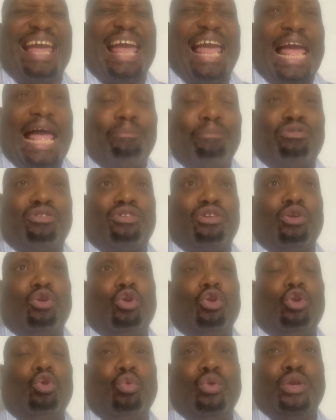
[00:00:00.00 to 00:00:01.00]

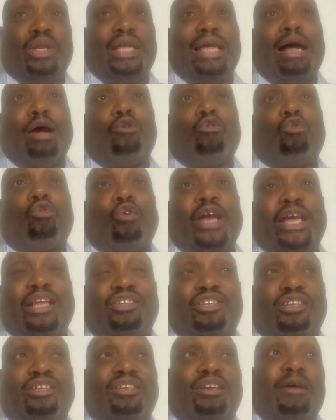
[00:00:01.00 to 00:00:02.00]
absolutely
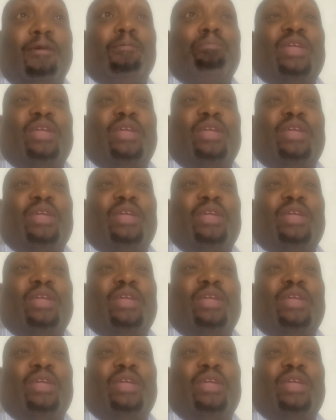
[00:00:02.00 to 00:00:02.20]
outrageous.